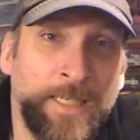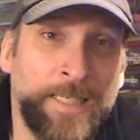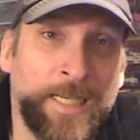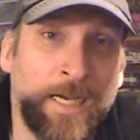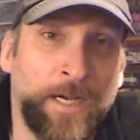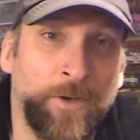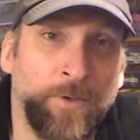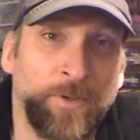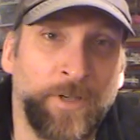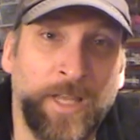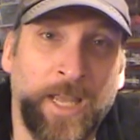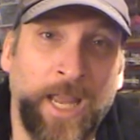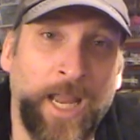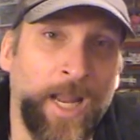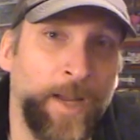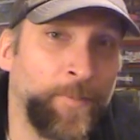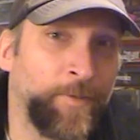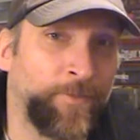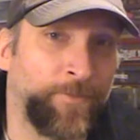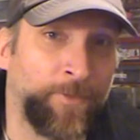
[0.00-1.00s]
down
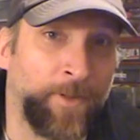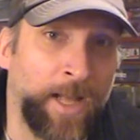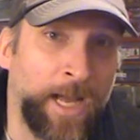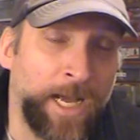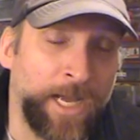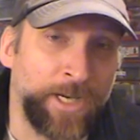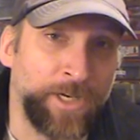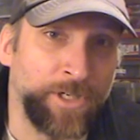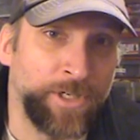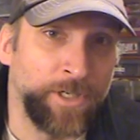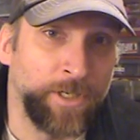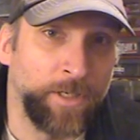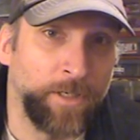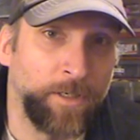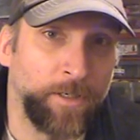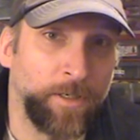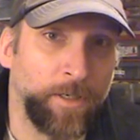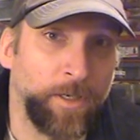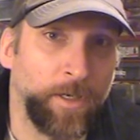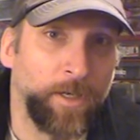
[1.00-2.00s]
camouflage
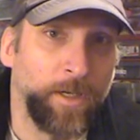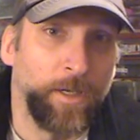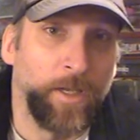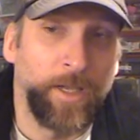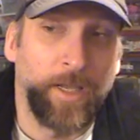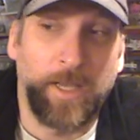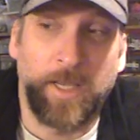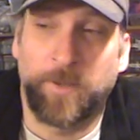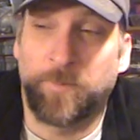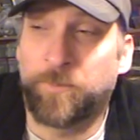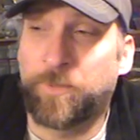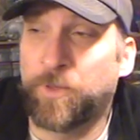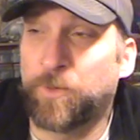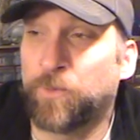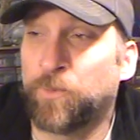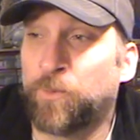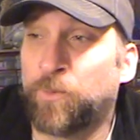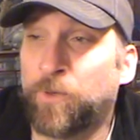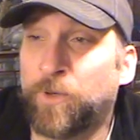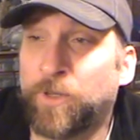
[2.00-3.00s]
and be
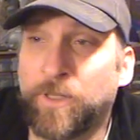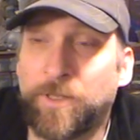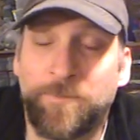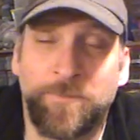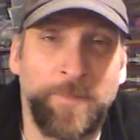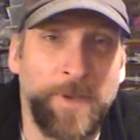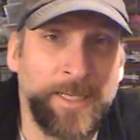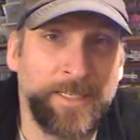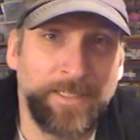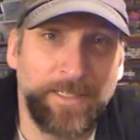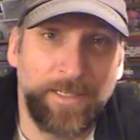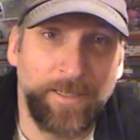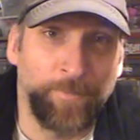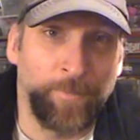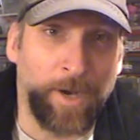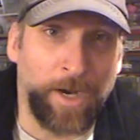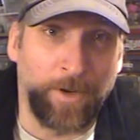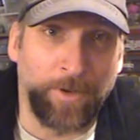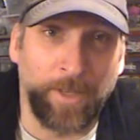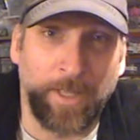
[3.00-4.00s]
really messy
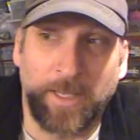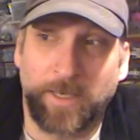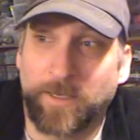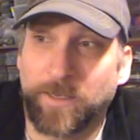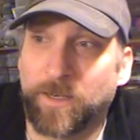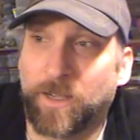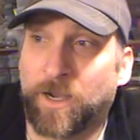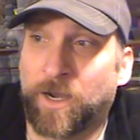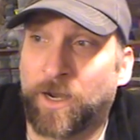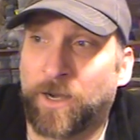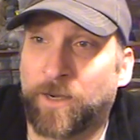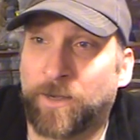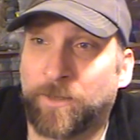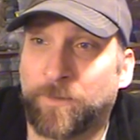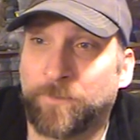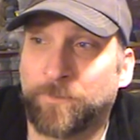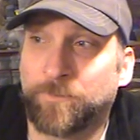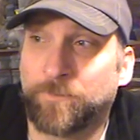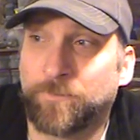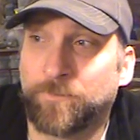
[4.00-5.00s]
about it.
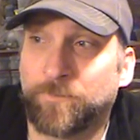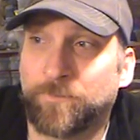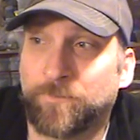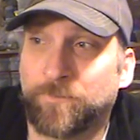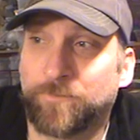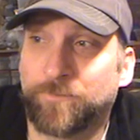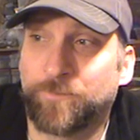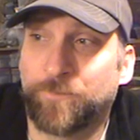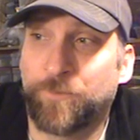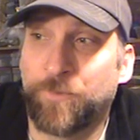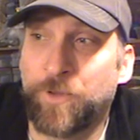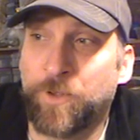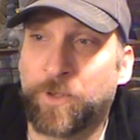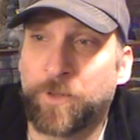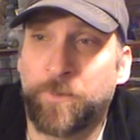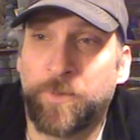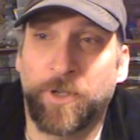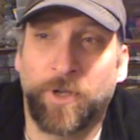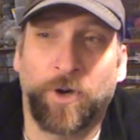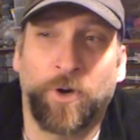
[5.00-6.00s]
You
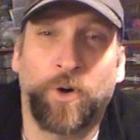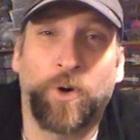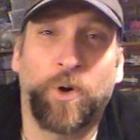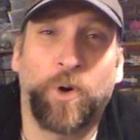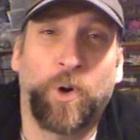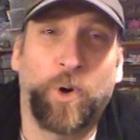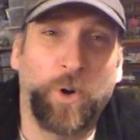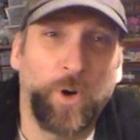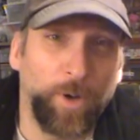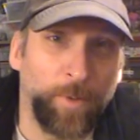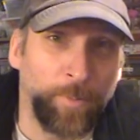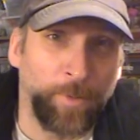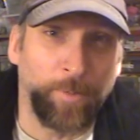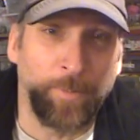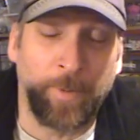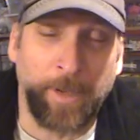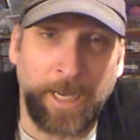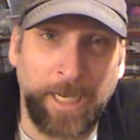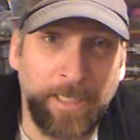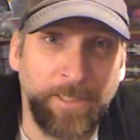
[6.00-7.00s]
could be a horrible
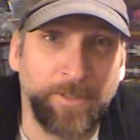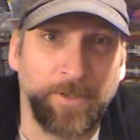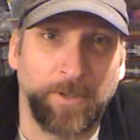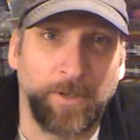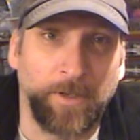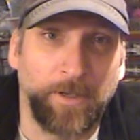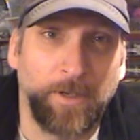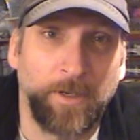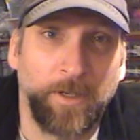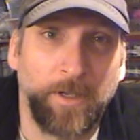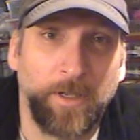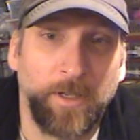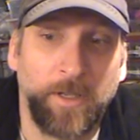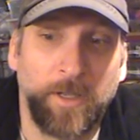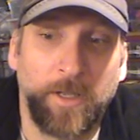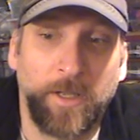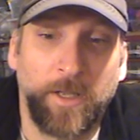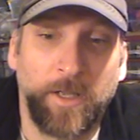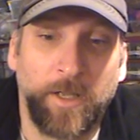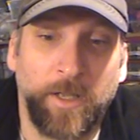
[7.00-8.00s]
painter
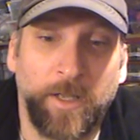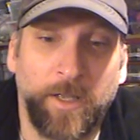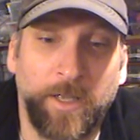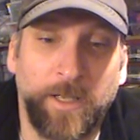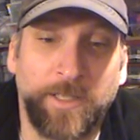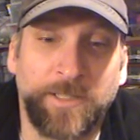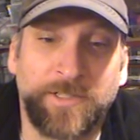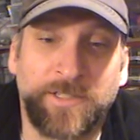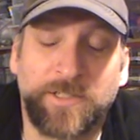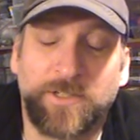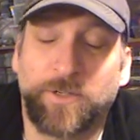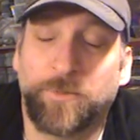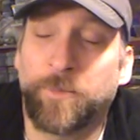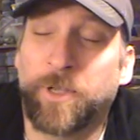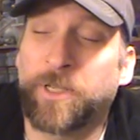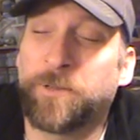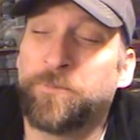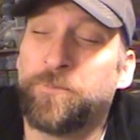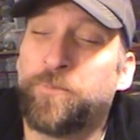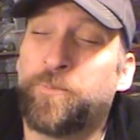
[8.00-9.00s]
and still
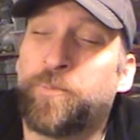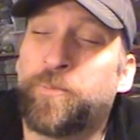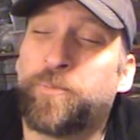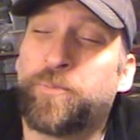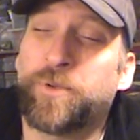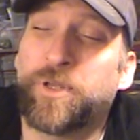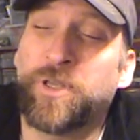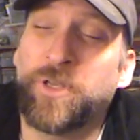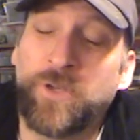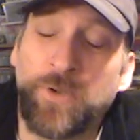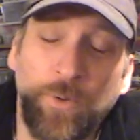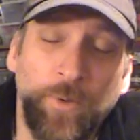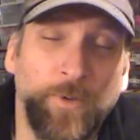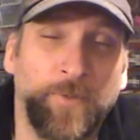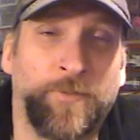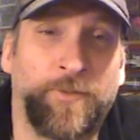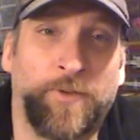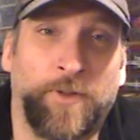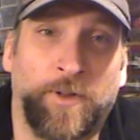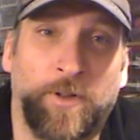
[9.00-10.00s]
make
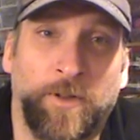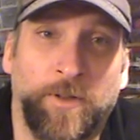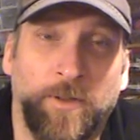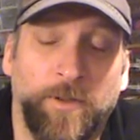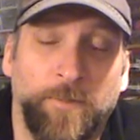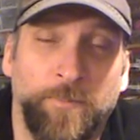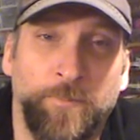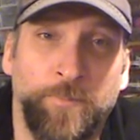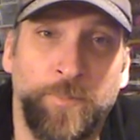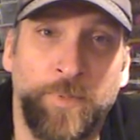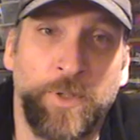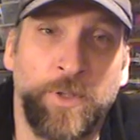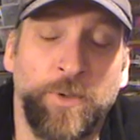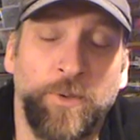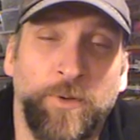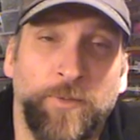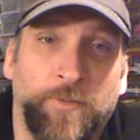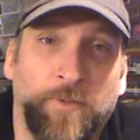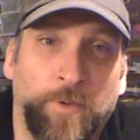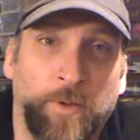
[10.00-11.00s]
beautiful,
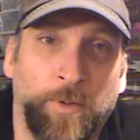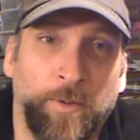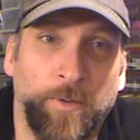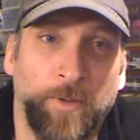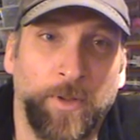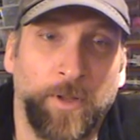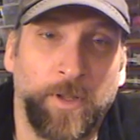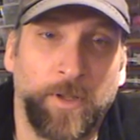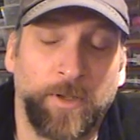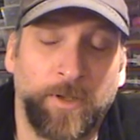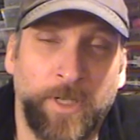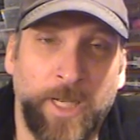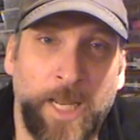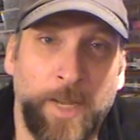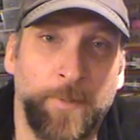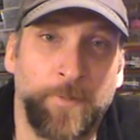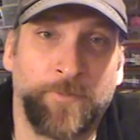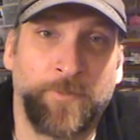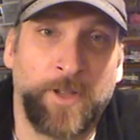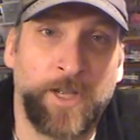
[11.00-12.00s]
beautiful
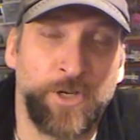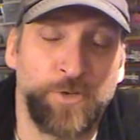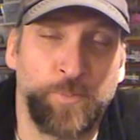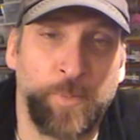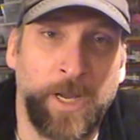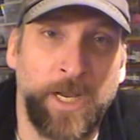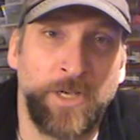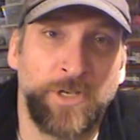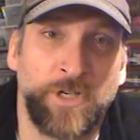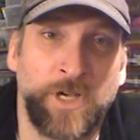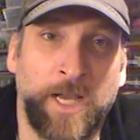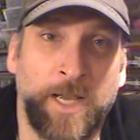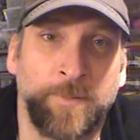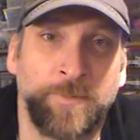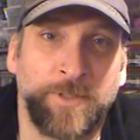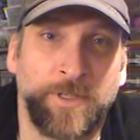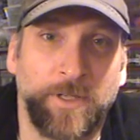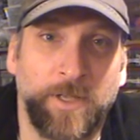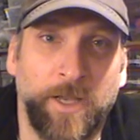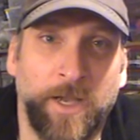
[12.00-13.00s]
camouflage paint
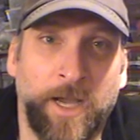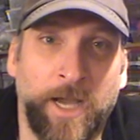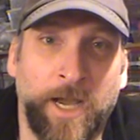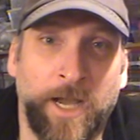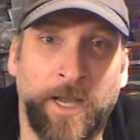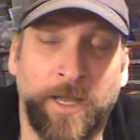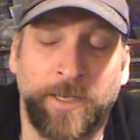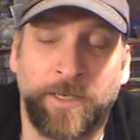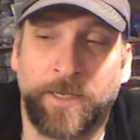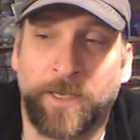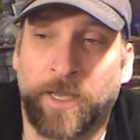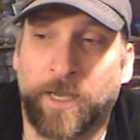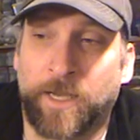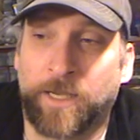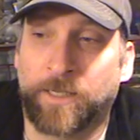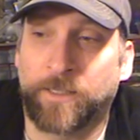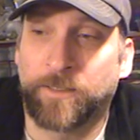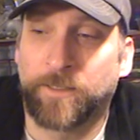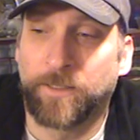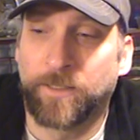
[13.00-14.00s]
jobs
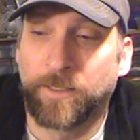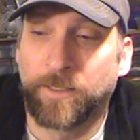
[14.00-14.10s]
on